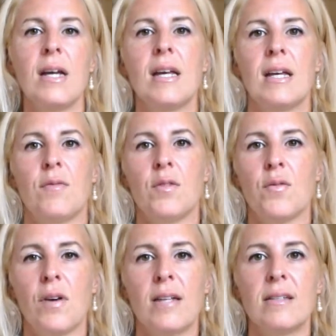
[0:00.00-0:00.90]
If you
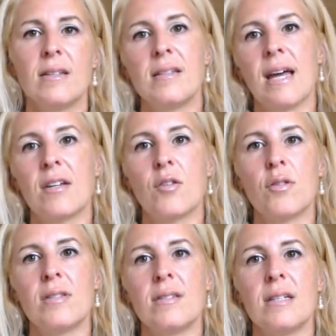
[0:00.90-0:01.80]
find an
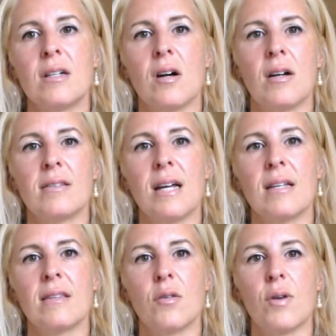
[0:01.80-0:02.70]
inaccuracy, contact
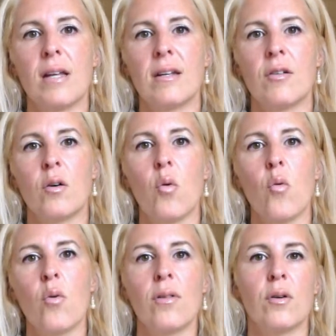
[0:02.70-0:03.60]
the creditor
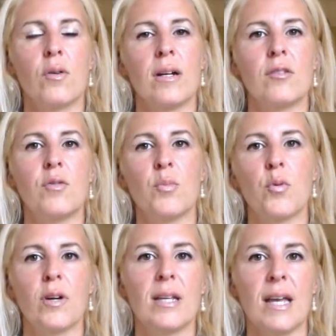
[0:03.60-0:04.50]
or the credit
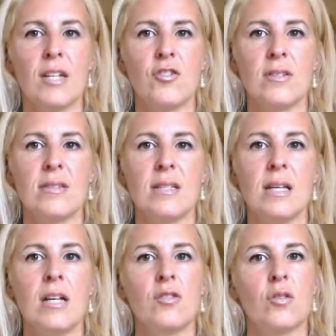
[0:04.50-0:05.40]
reporting agency
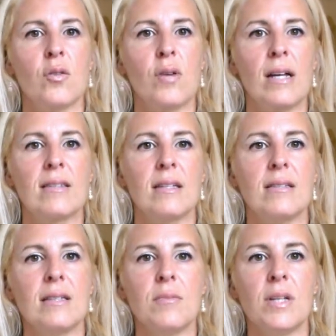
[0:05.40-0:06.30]
to correct it
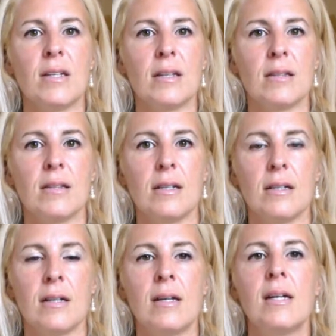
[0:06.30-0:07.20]
immediately.
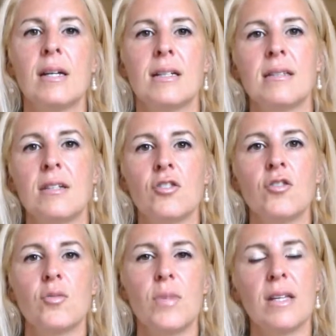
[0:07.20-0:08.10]
In addition
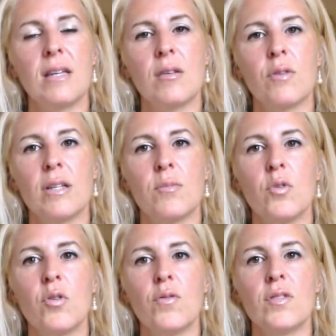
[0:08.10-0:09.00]
to making the right
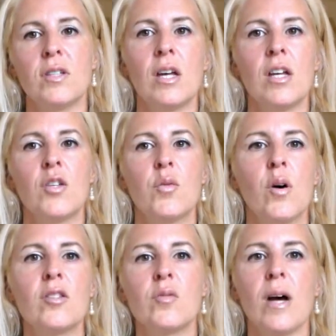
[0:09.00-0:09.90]
moves, you
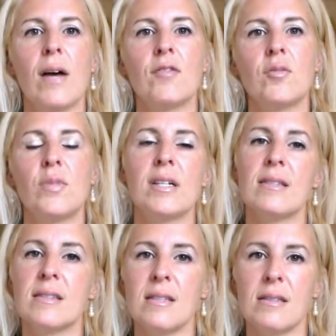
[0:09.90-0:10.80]
also have to be
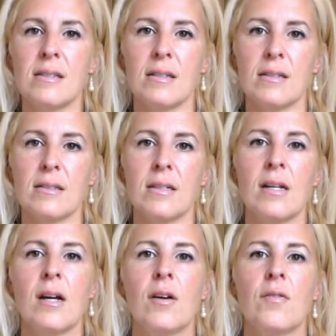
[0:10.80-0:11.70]
consistent.
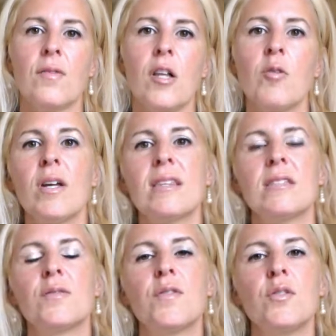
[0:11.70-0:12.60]
Following
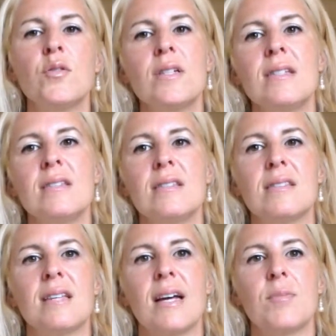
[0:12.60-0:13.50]
these few easy
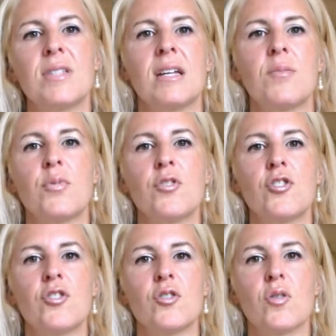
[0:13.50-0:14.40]
steps can push
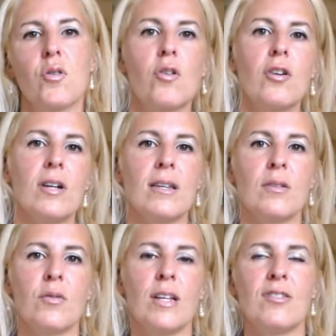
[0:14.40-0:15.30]
your score in the
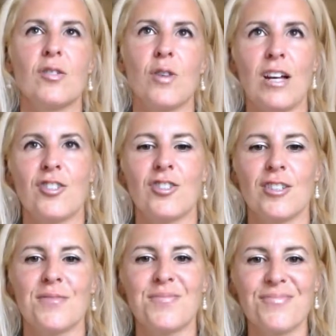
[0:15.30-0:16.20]
right
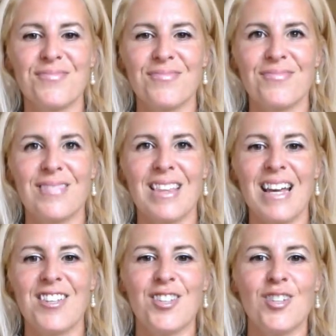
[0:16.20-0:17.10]
direction.
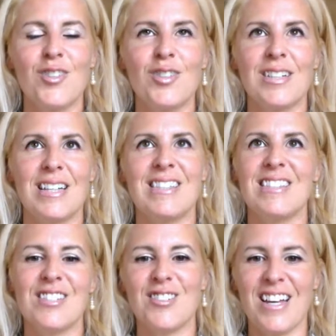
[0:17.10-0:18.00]
Thank you, and see
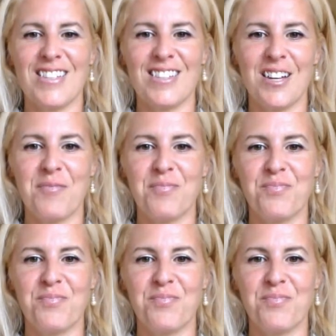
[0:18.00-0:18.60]
you next time.